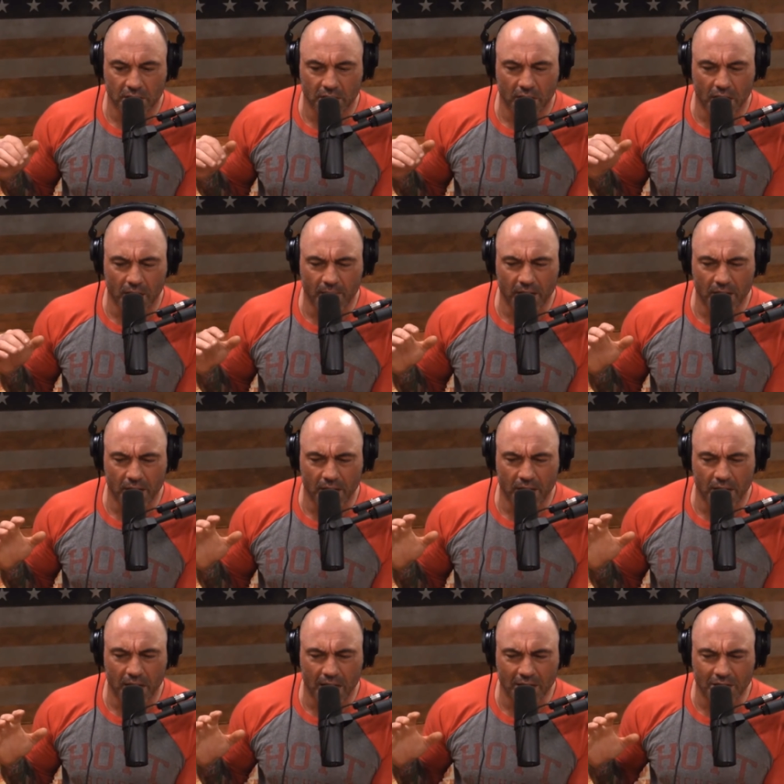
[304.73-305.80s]
I mean,
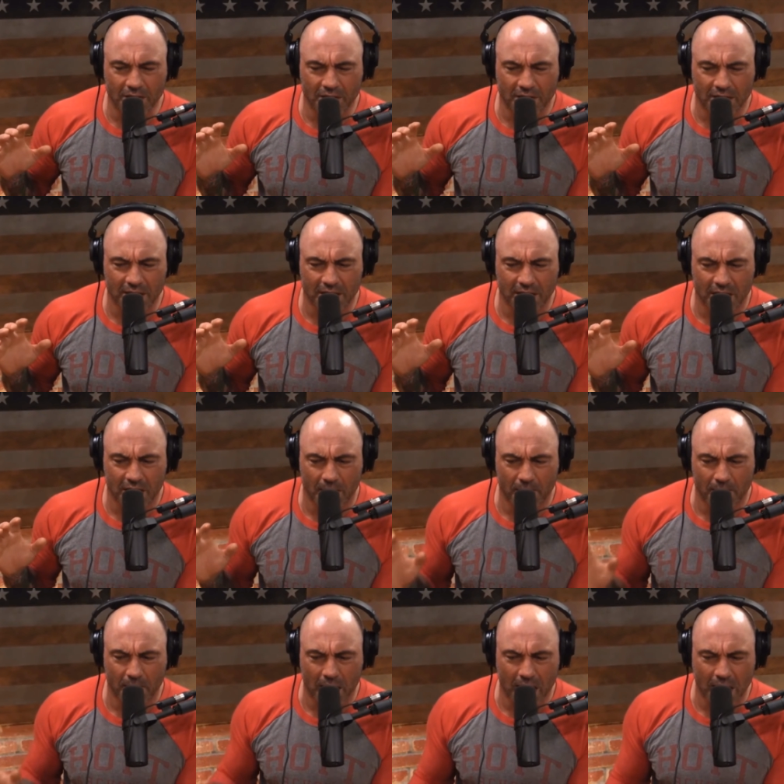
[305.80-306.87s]
not just as a
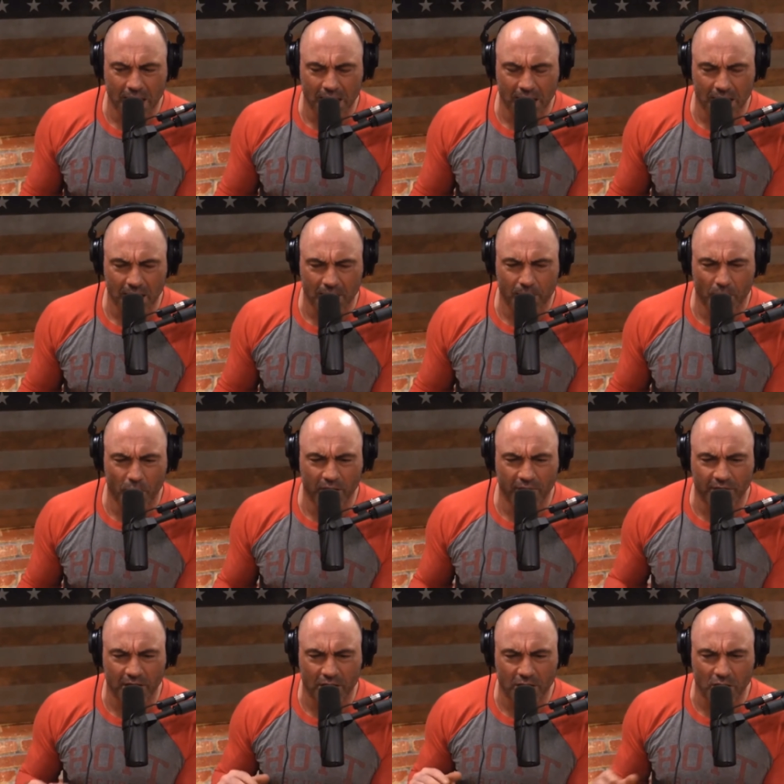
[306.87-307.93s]
commodity, but
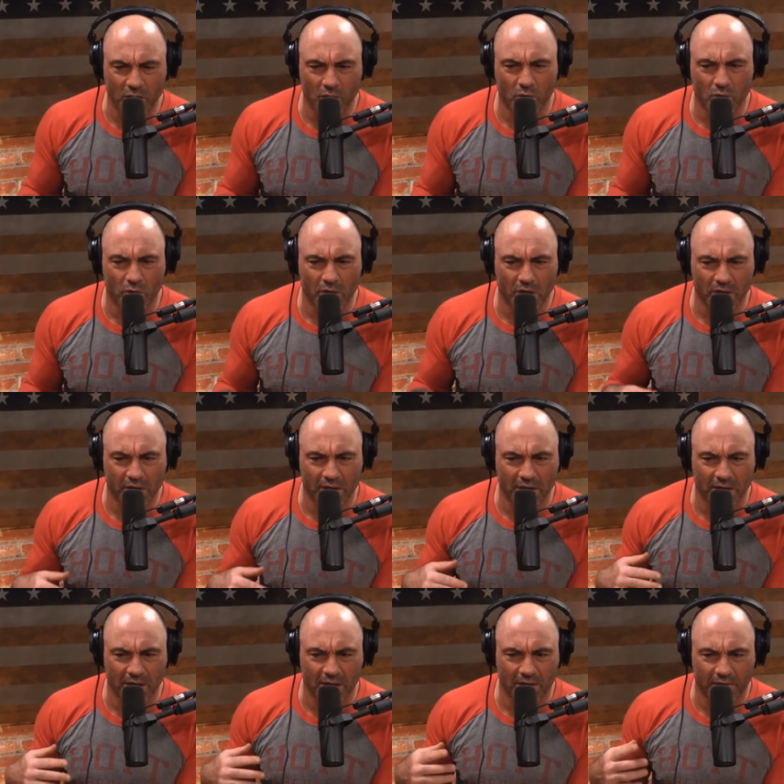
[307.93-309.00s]
we've ignored
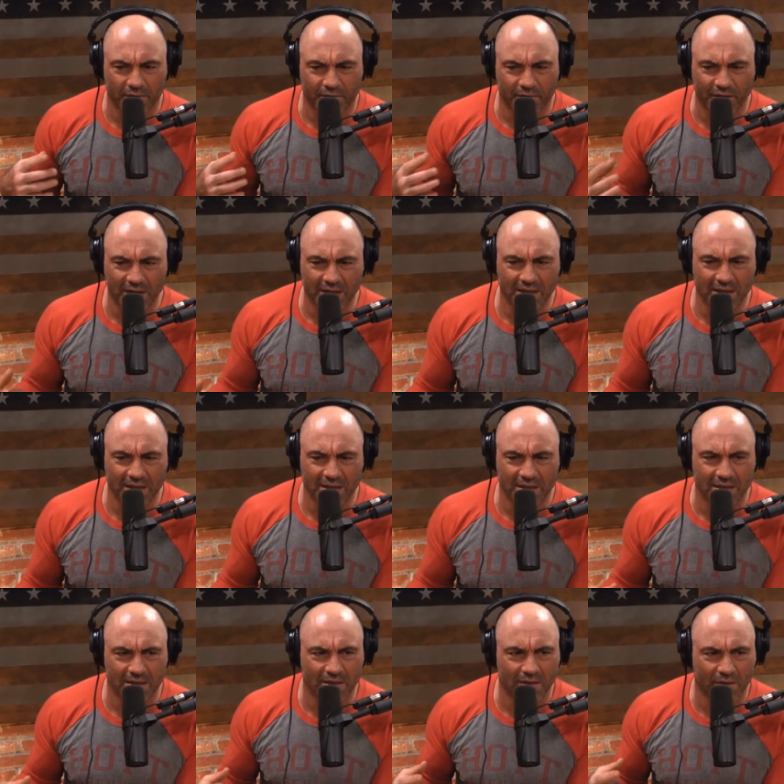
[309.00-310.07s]
their feelings
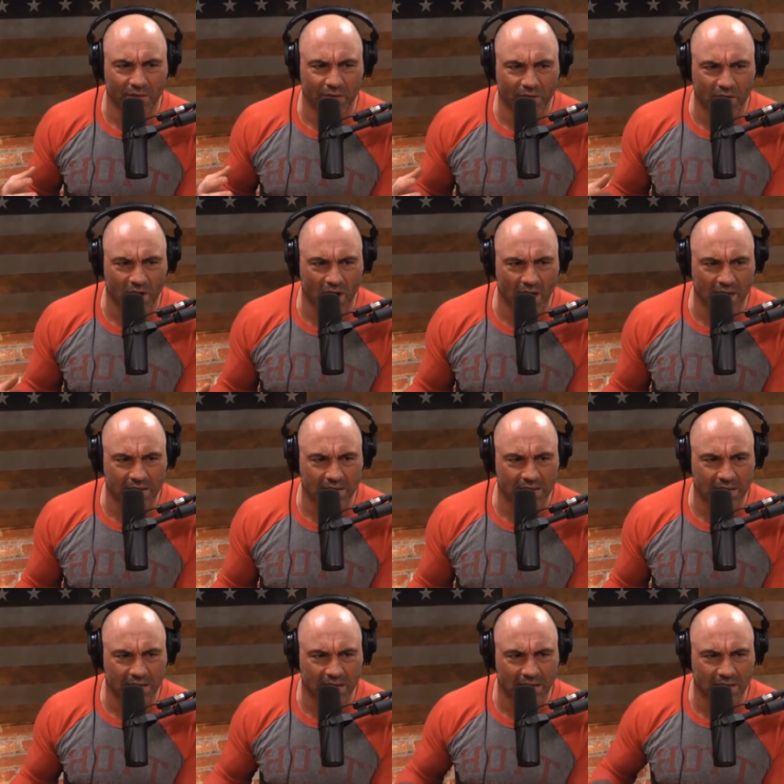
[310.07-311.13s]
and their thoughts
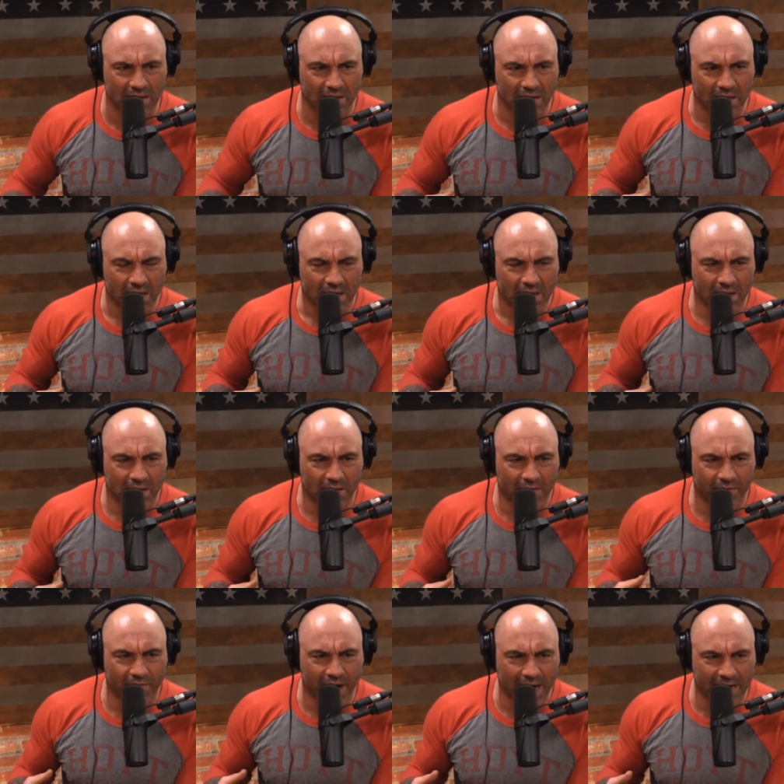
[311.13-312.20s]
and the
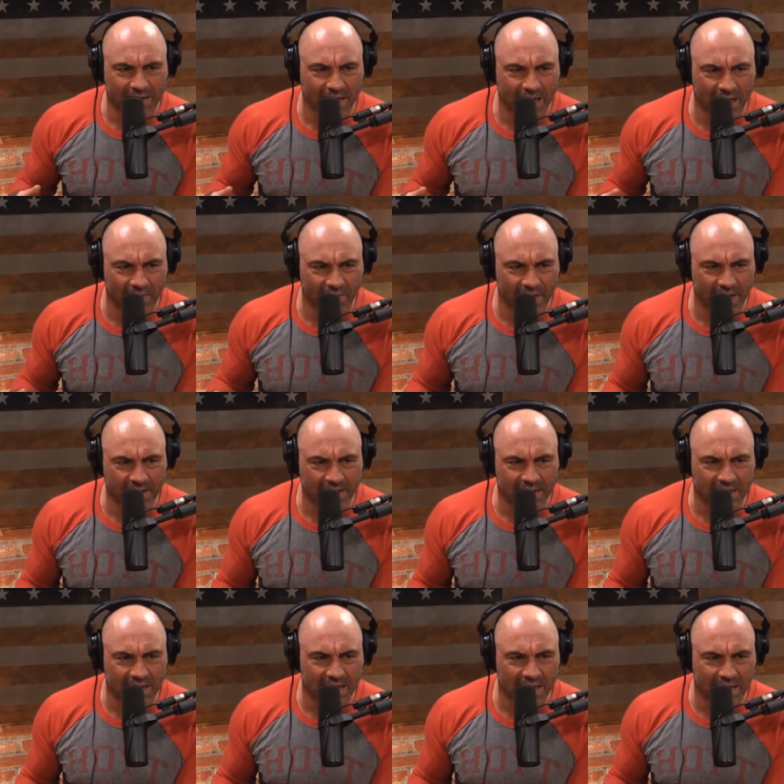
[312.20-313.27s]
fact that they have
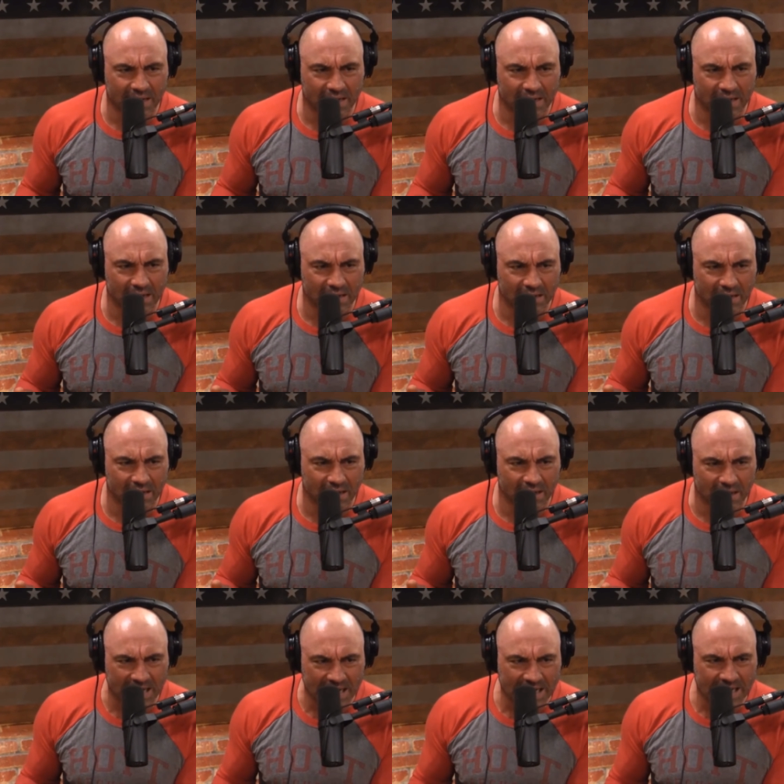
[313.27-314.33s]
instincts and
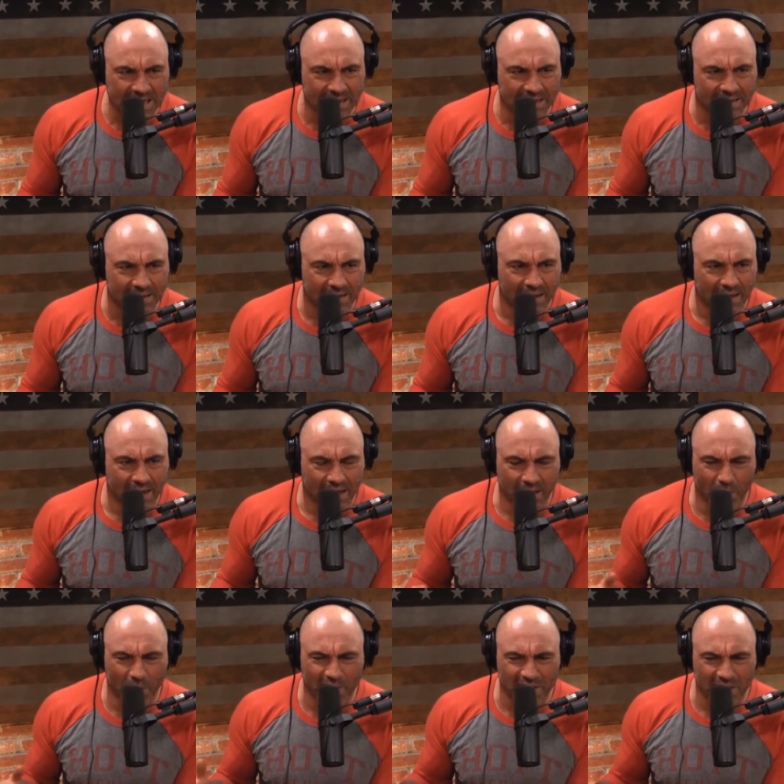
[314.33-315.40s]
needs, and
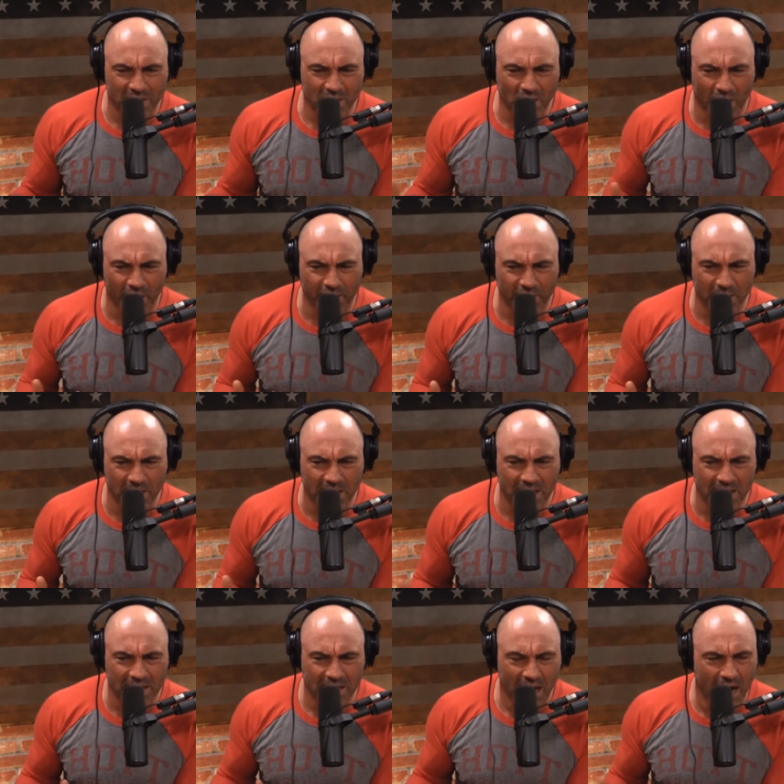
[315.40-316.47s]
that we've stuffed them into
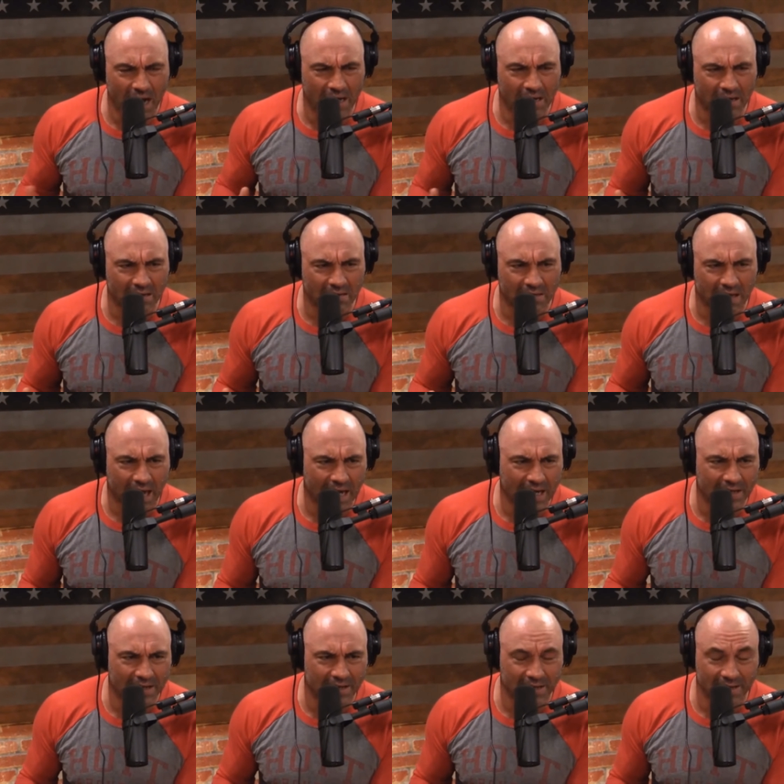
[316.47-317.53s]
these tiny little
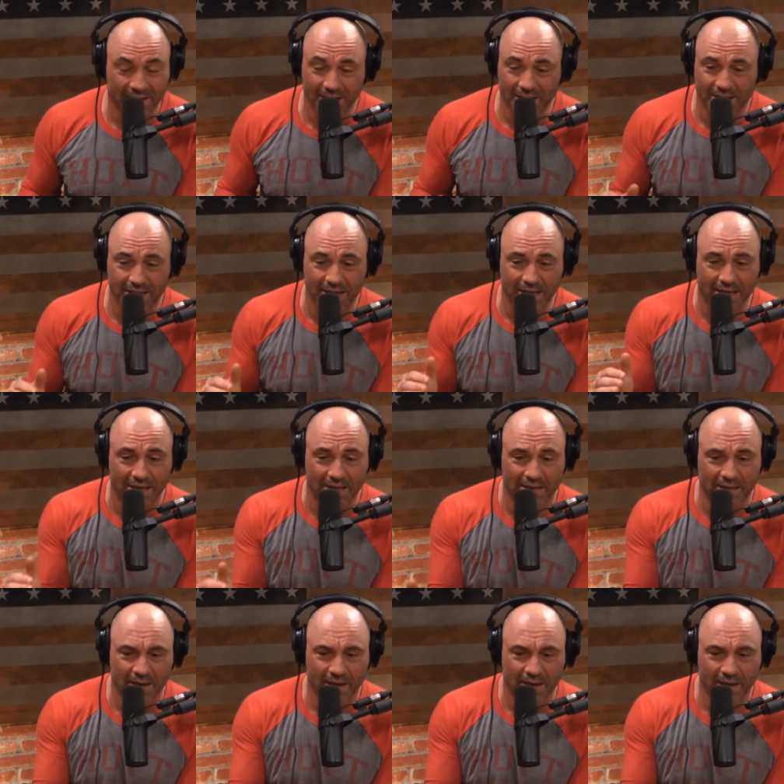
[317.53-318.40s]
cages. It's a sickness.